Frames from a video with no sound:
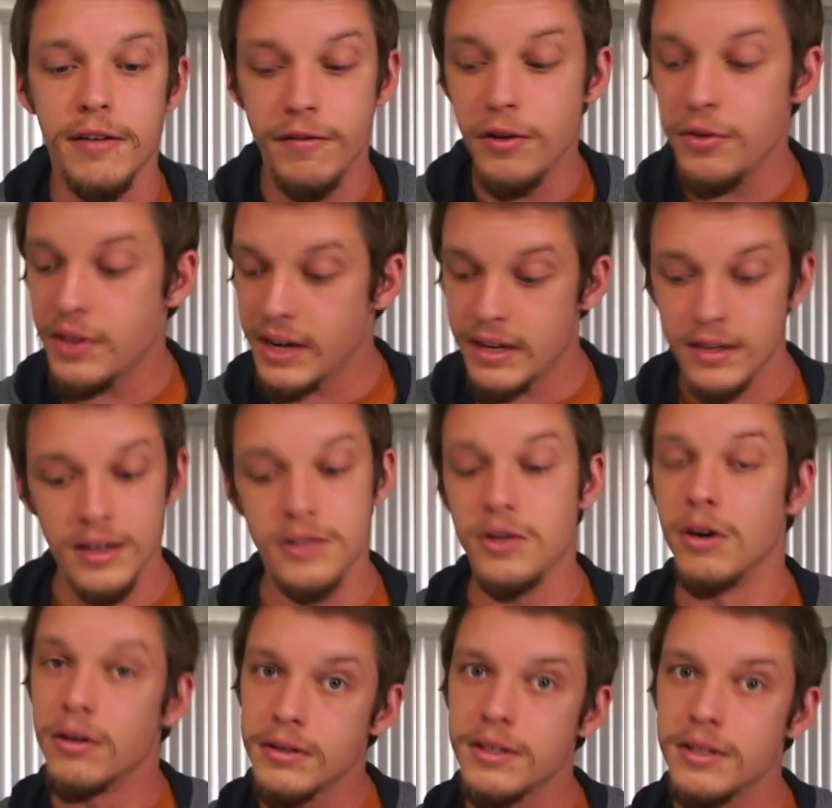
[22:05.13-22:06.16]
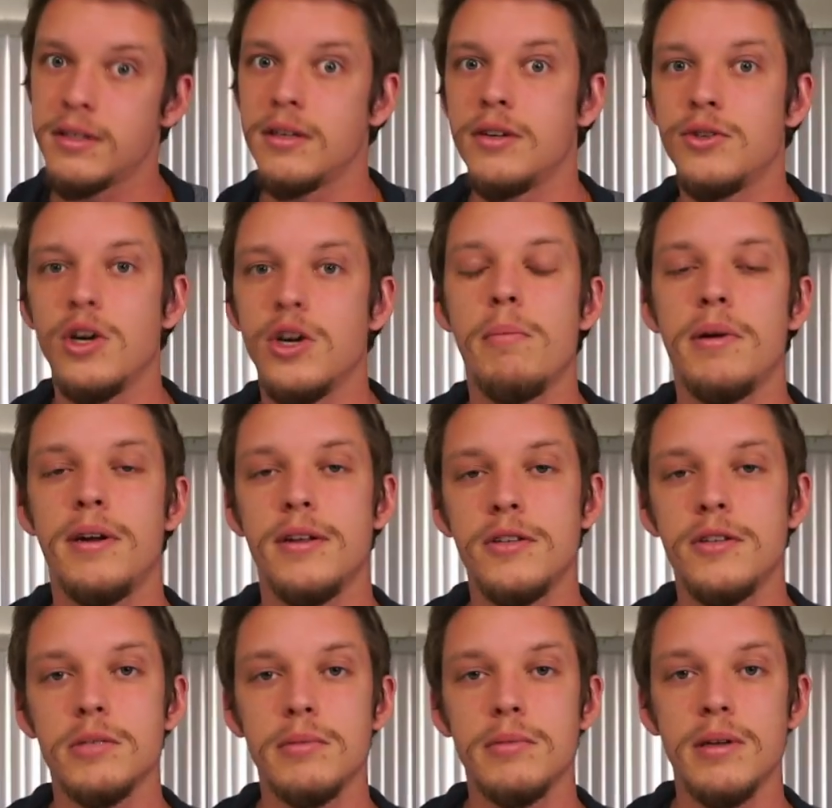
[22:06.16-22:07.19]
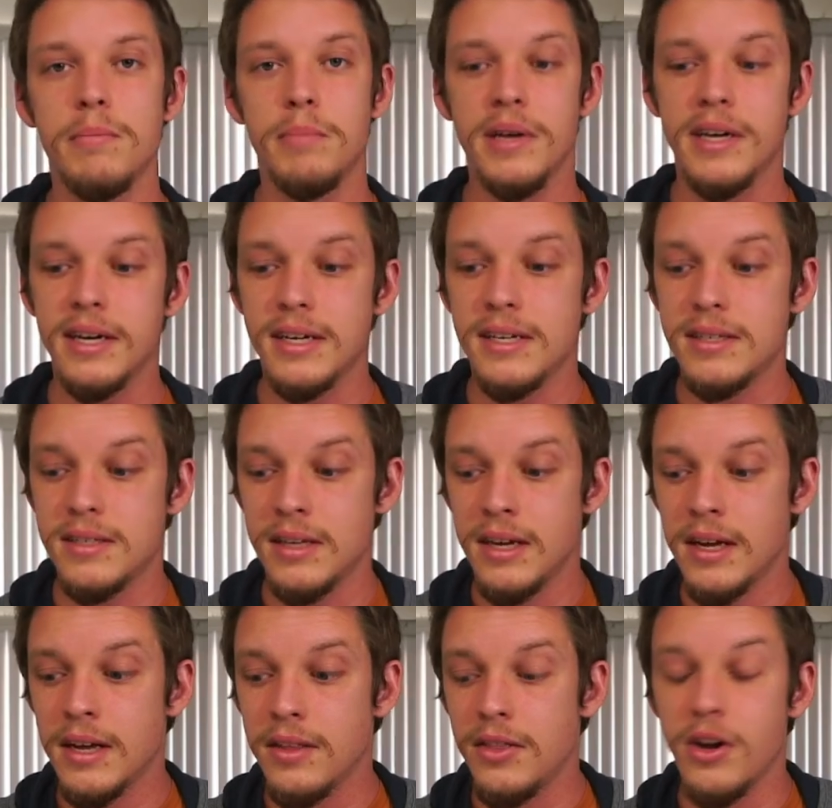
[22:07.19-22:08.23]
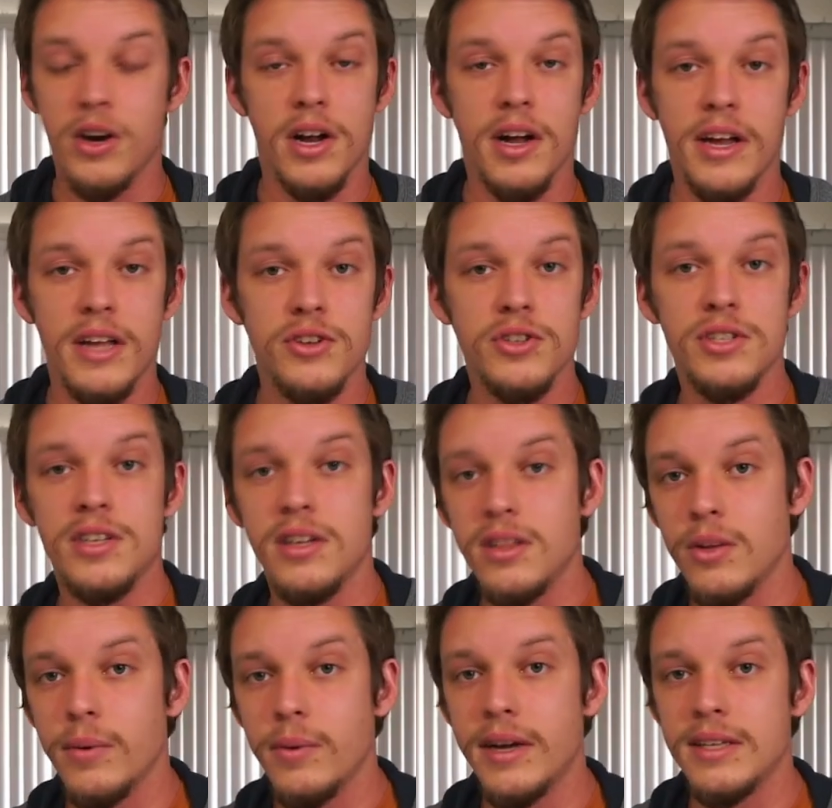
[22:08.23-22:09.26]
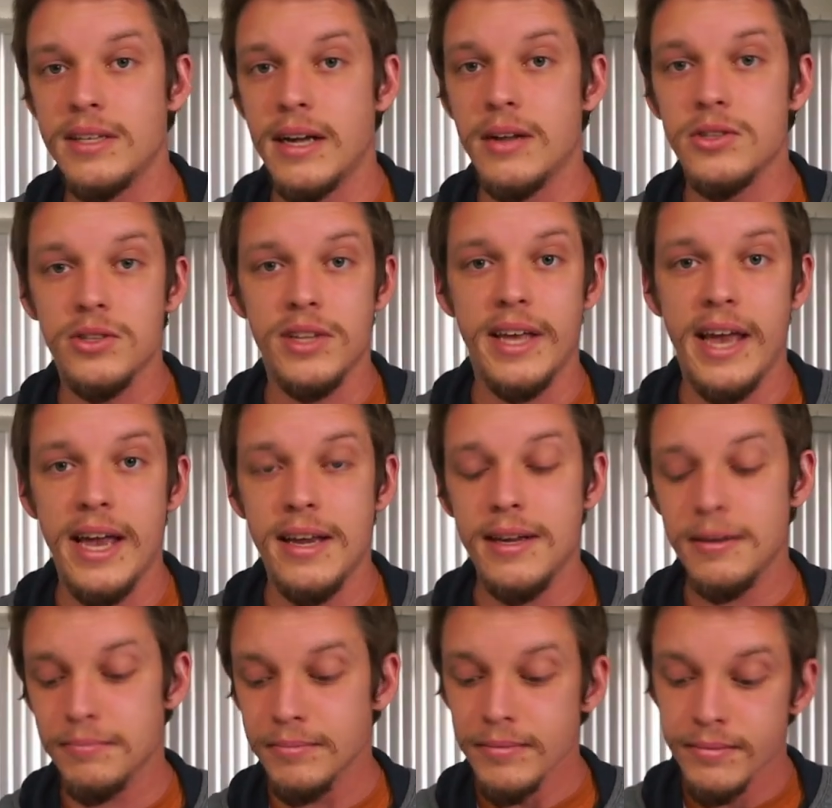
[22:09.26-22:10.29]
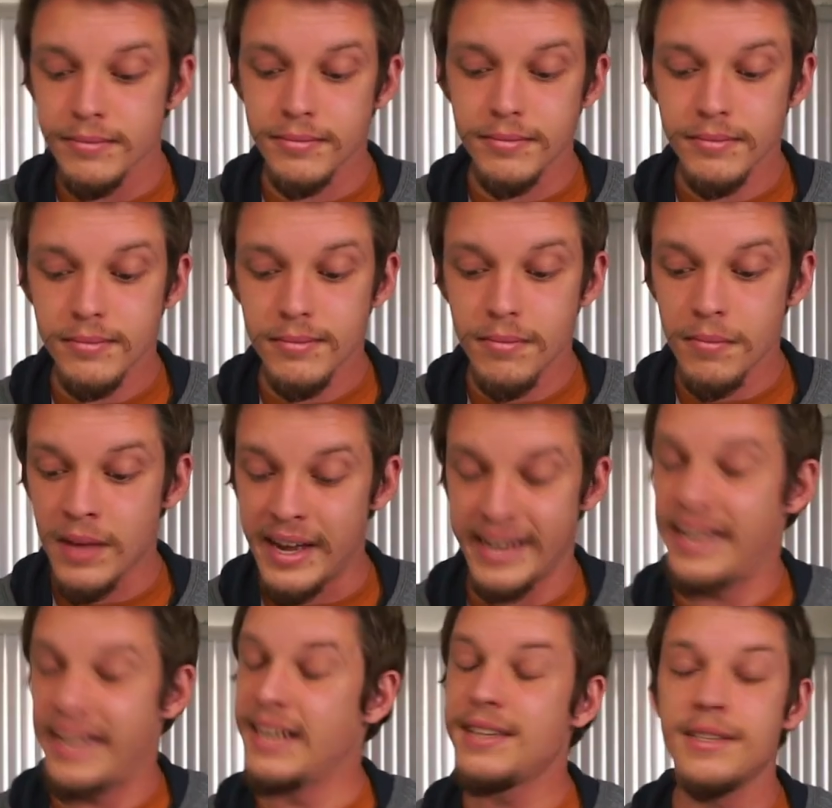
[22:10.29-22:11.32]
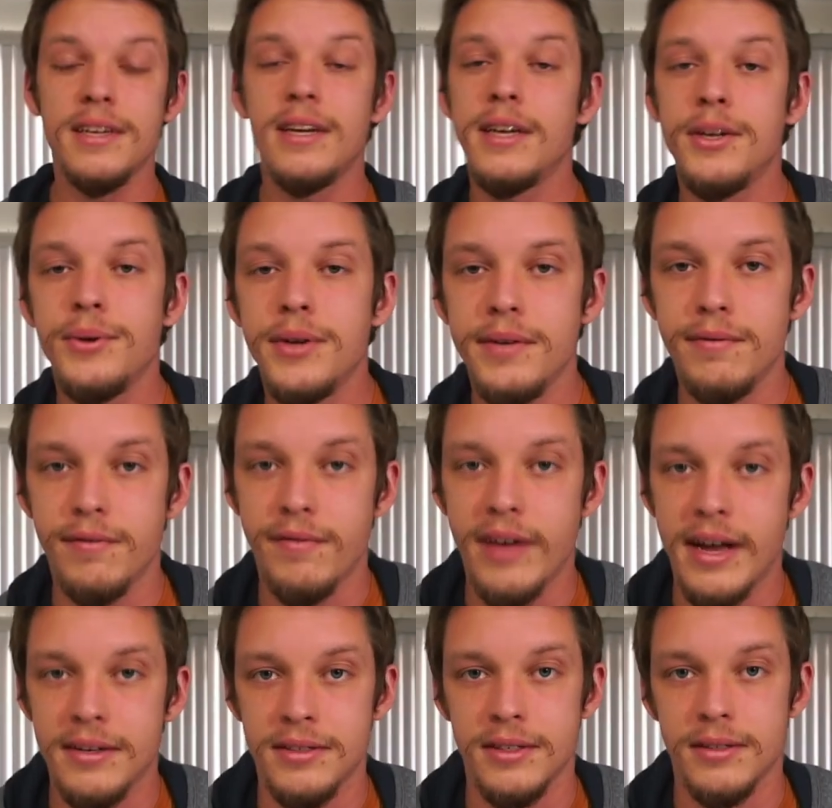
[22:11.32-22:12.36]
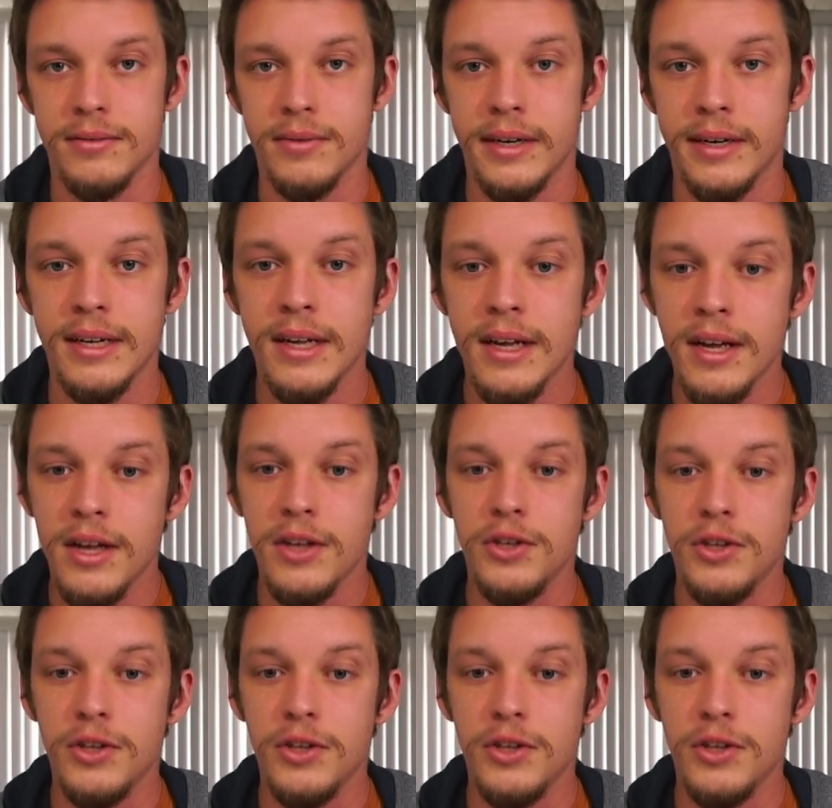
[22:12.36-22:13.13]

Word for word: If you think an adult is going to drop an instrument because they're not interested in the way it sounds or they hate it, a kid is going to do it even faster, right?